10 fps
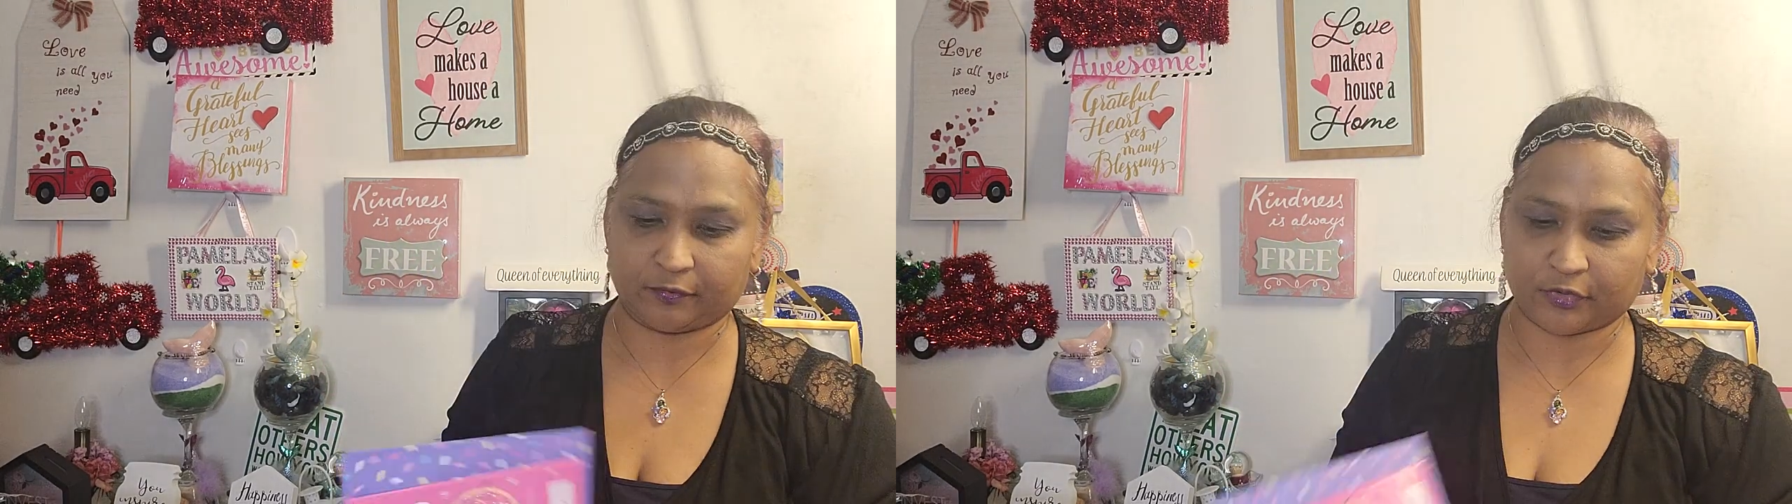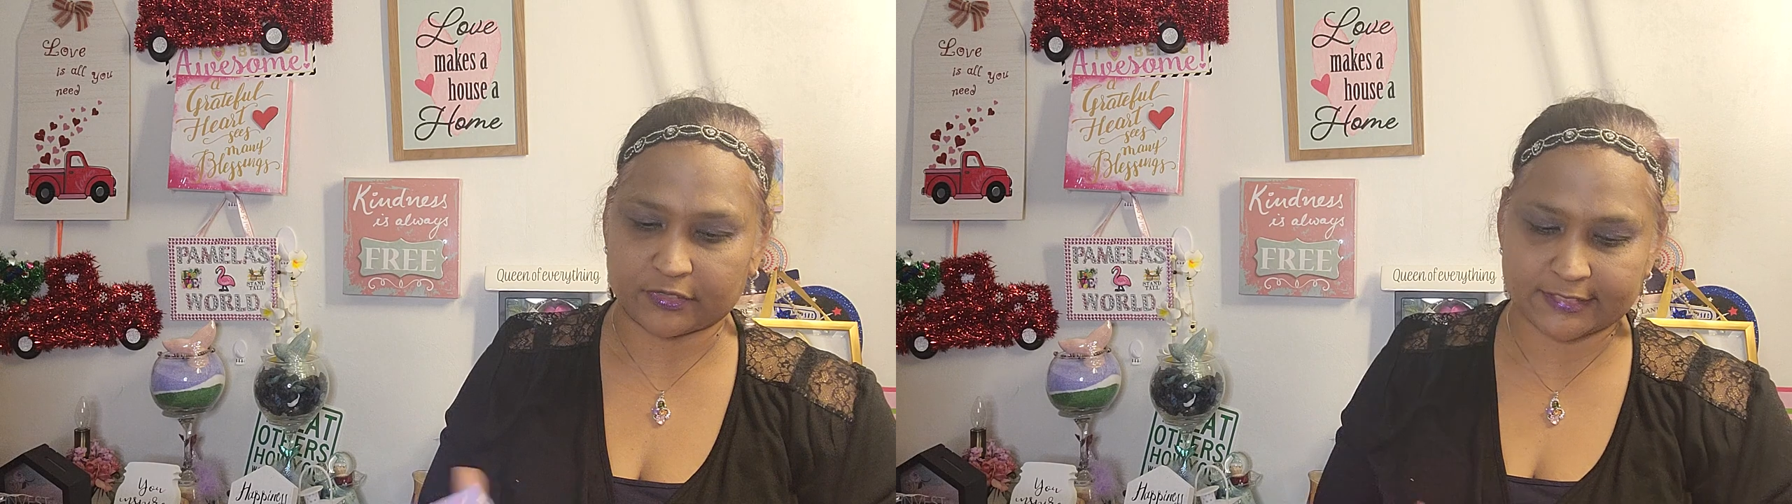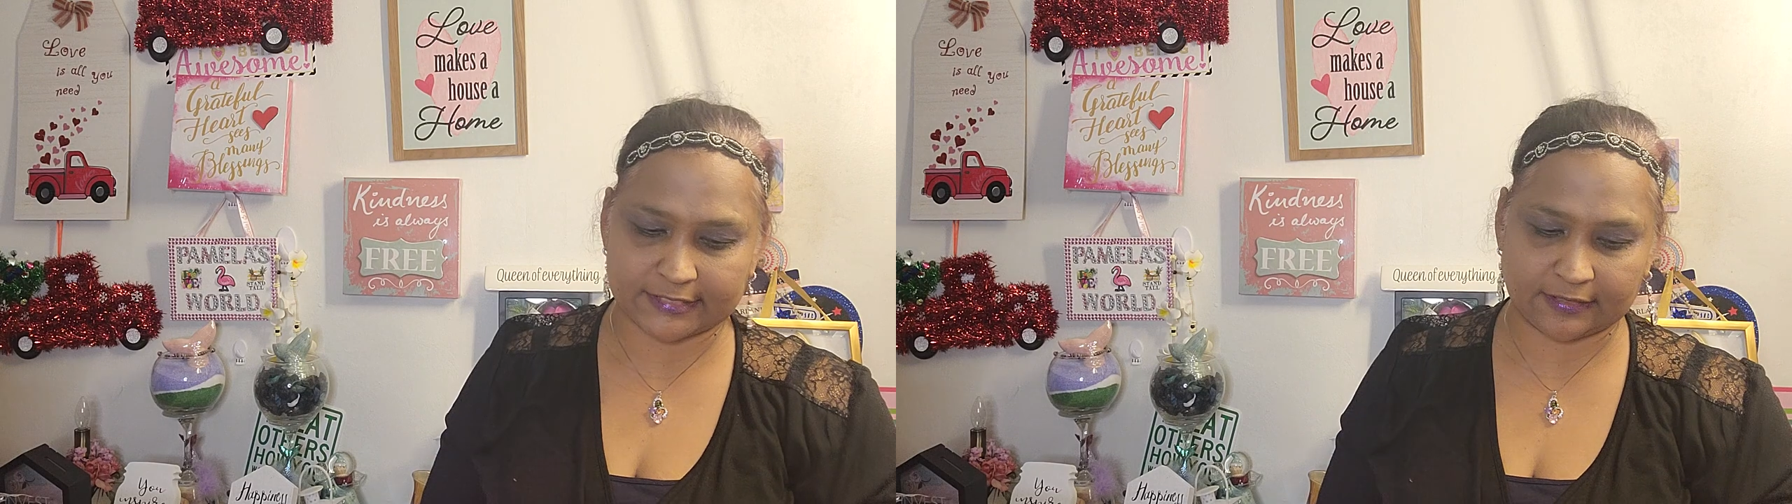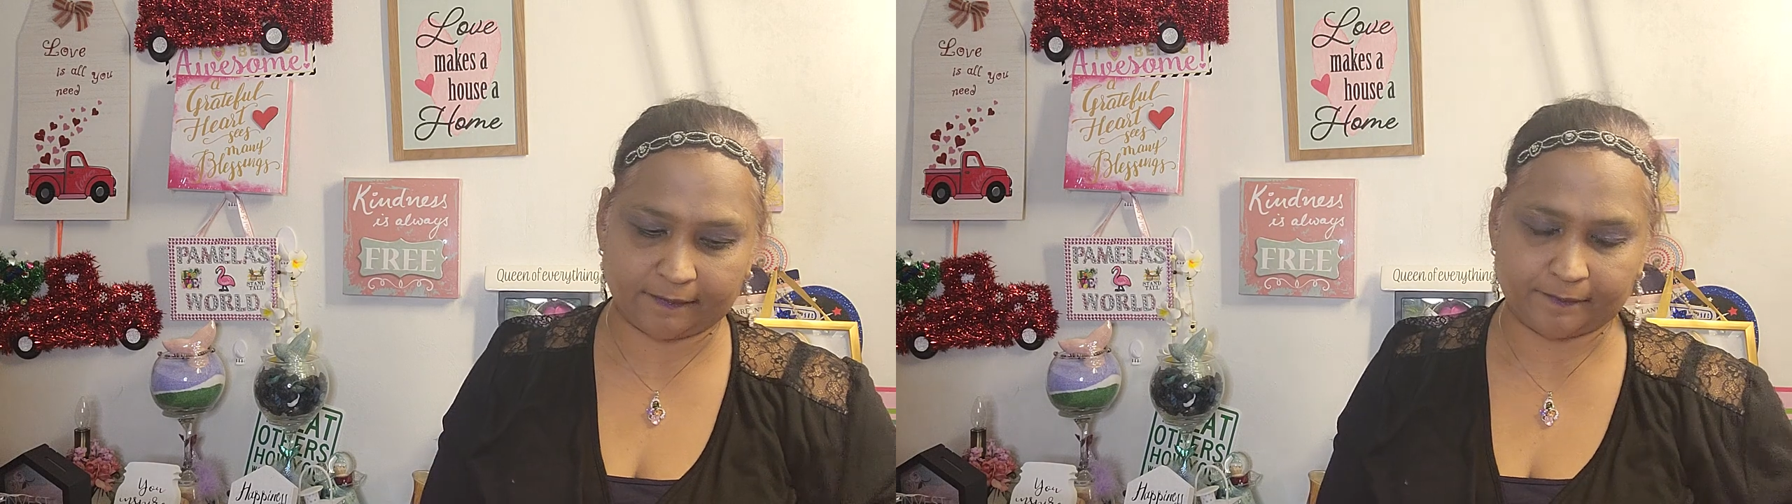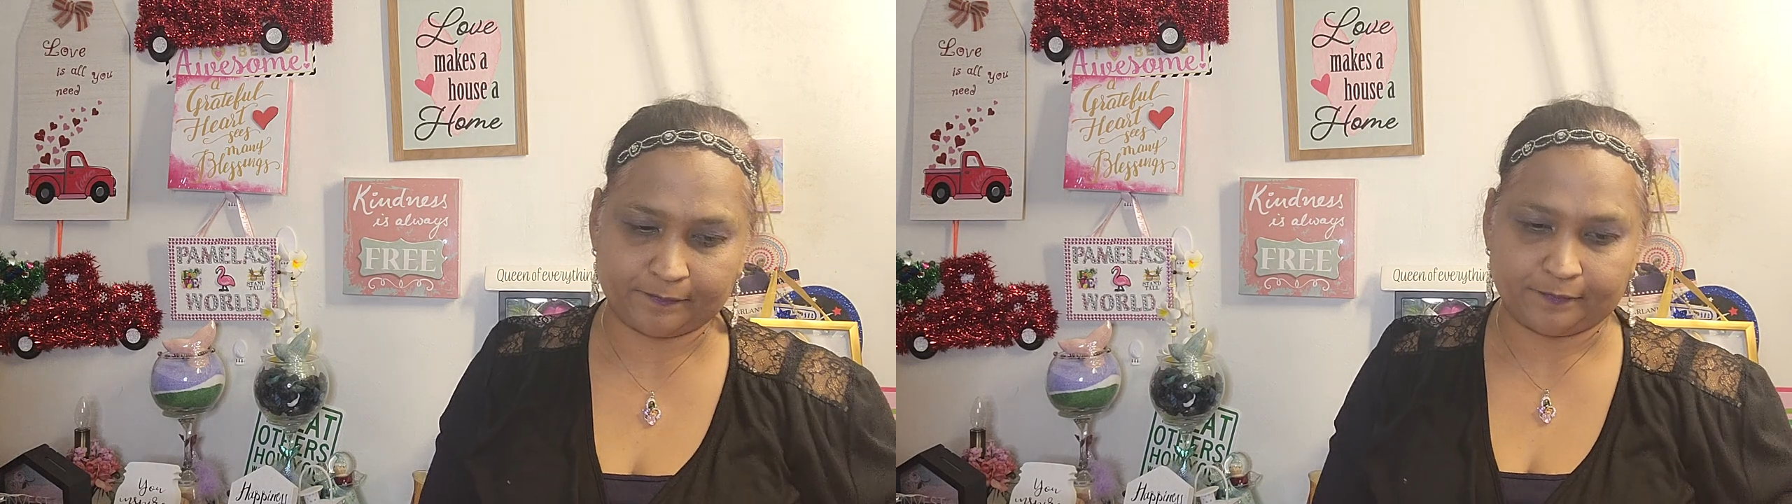books.
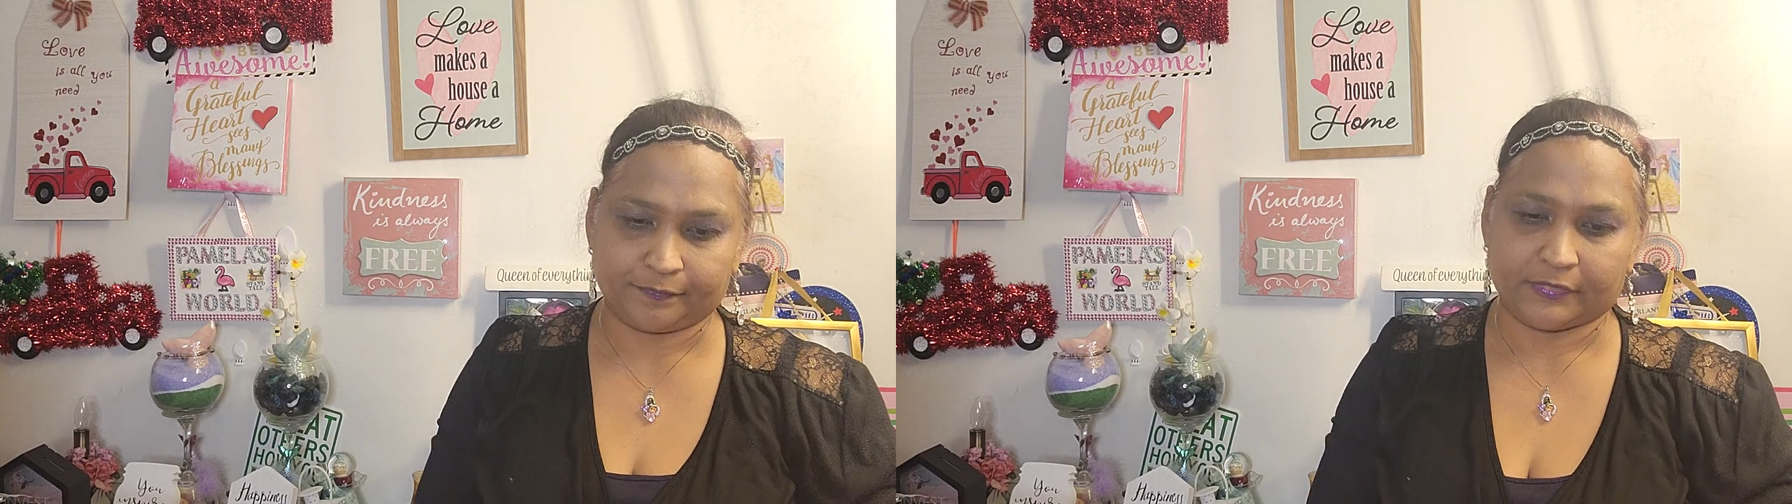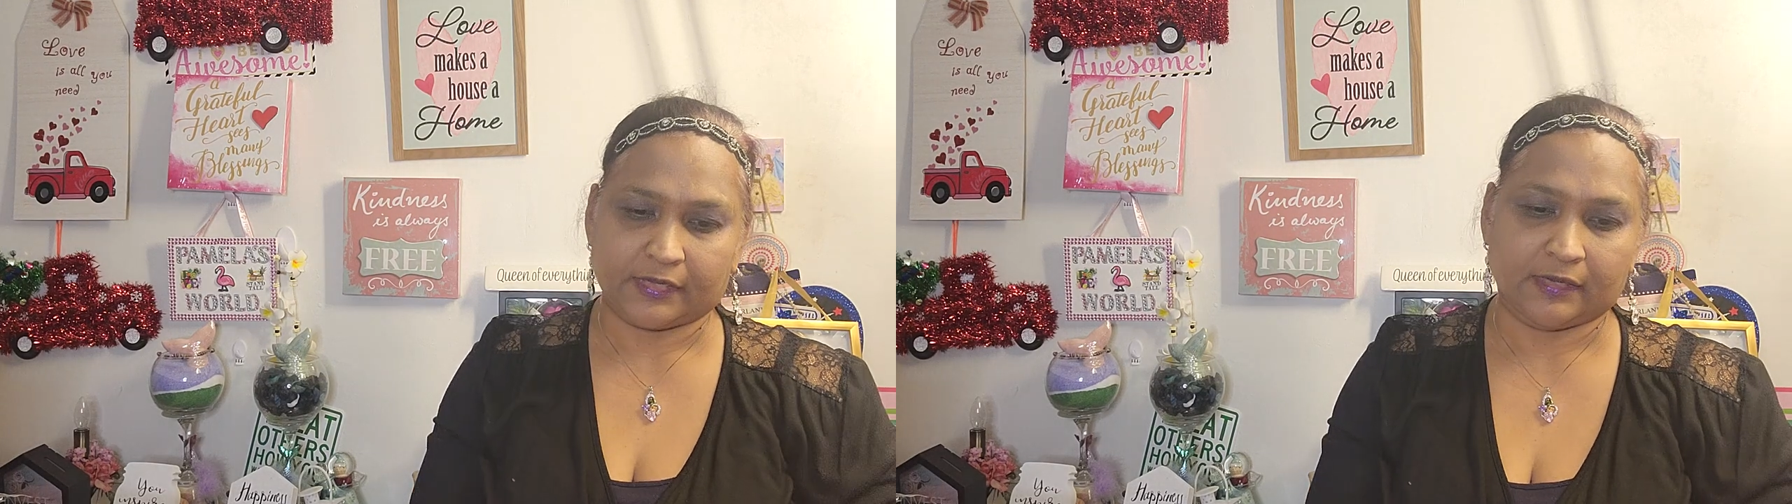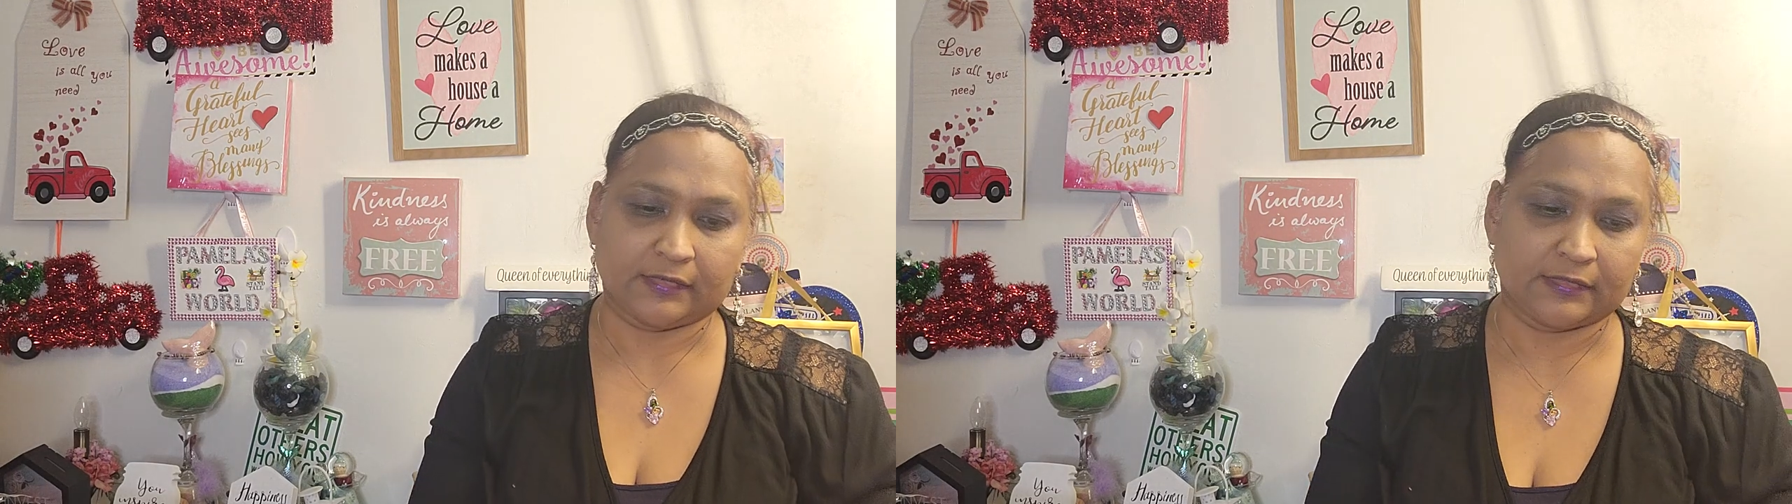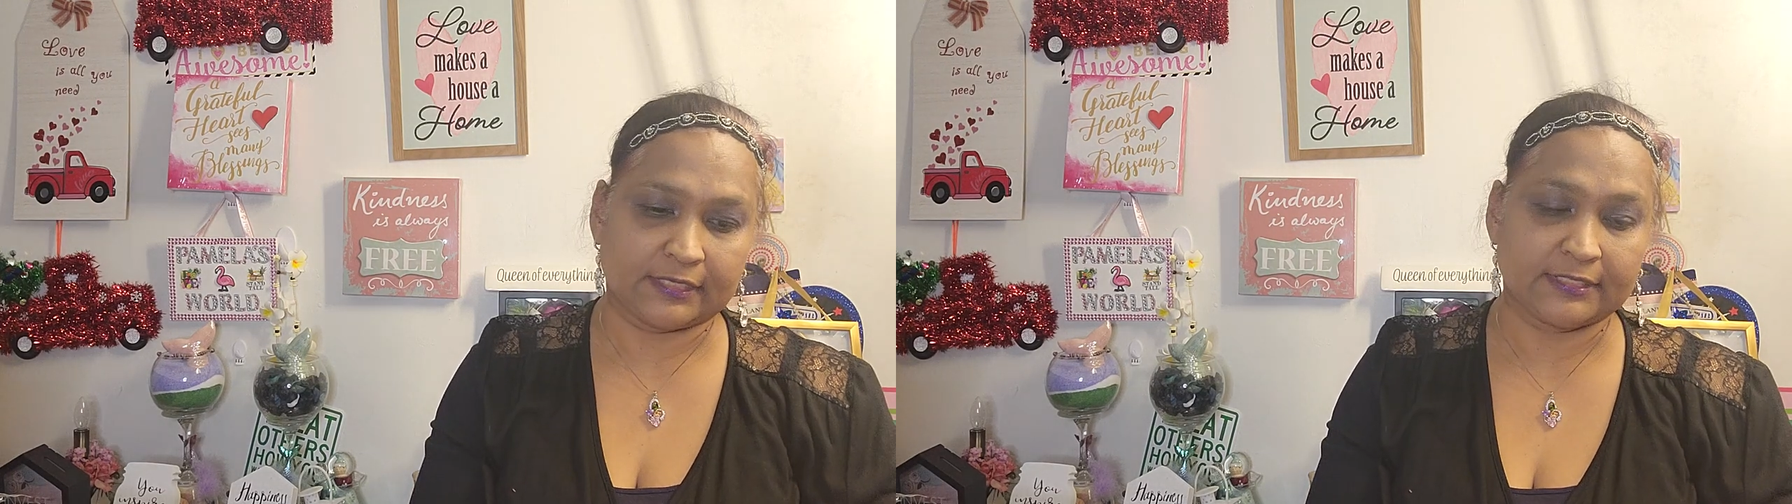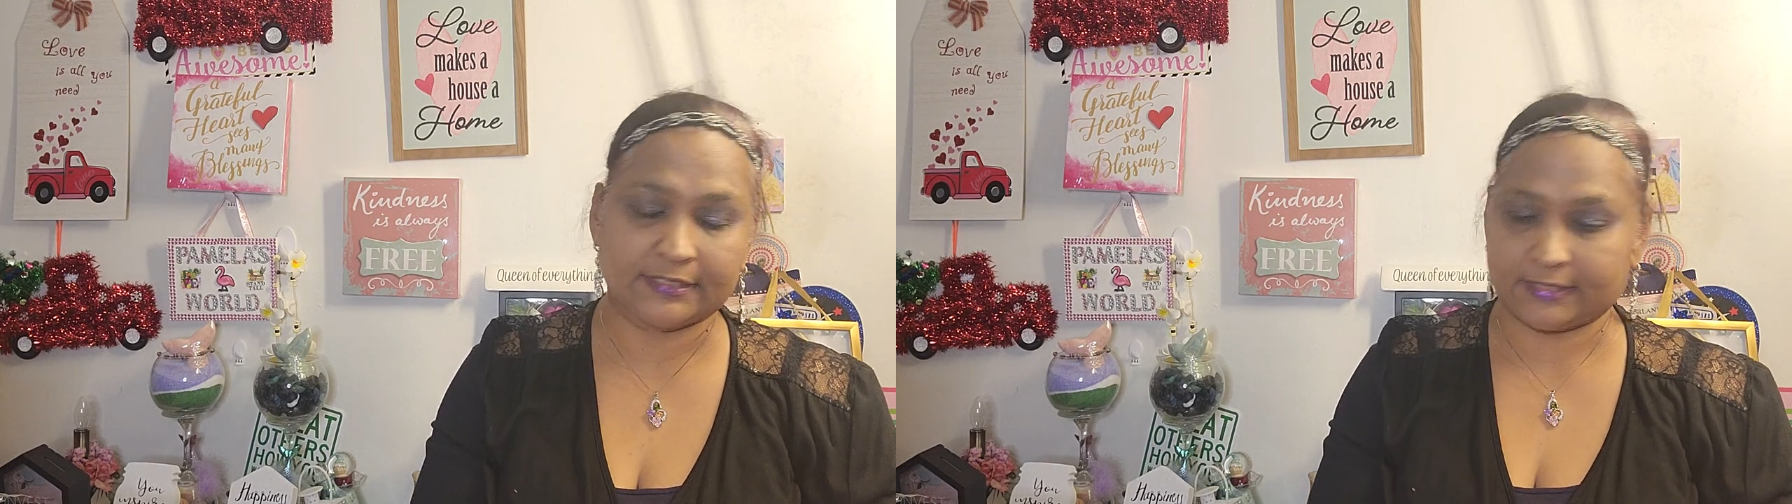
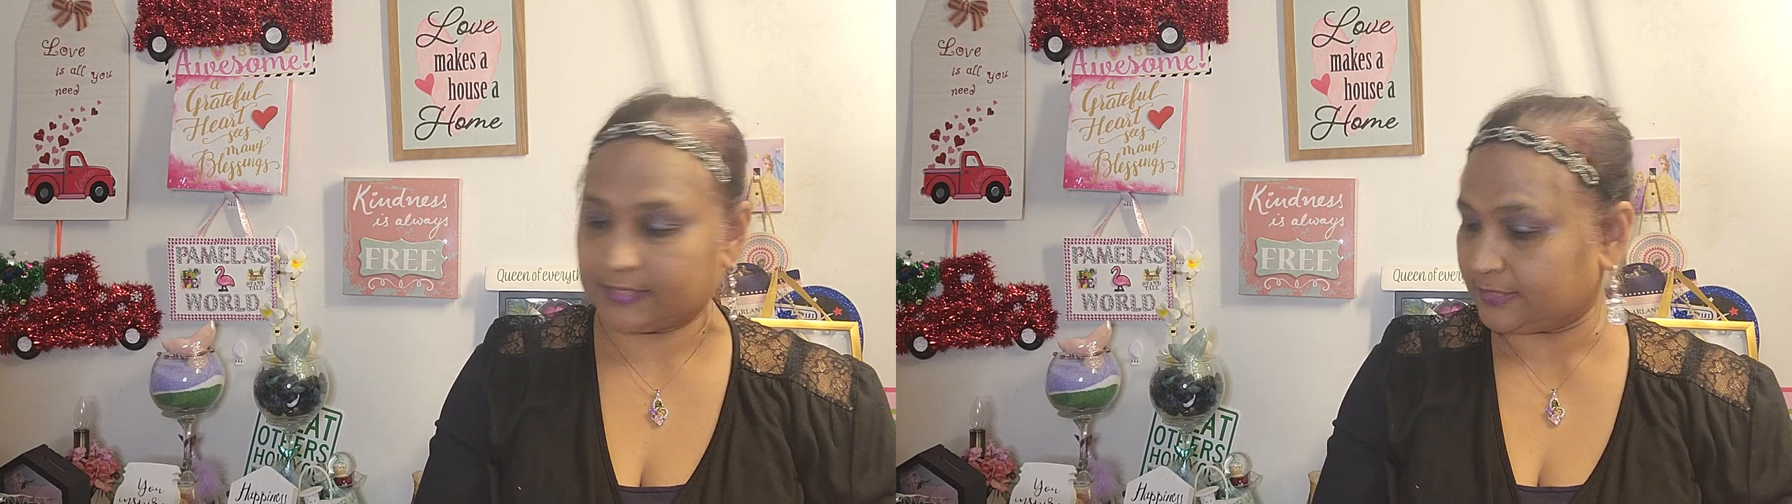This,